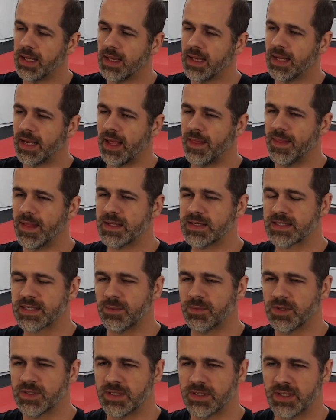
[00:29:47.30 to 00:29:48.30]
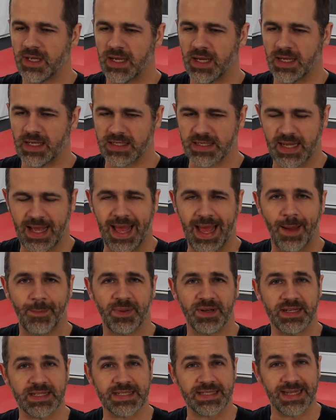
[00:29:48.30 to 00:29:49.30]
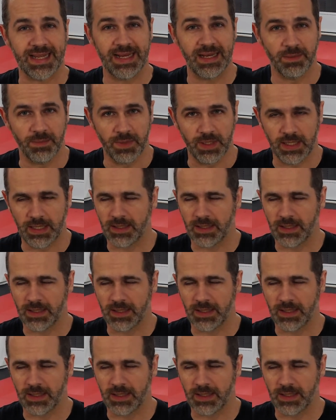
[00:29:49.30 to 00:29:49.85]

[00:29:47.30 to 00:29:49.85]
And then someone happened to say to me,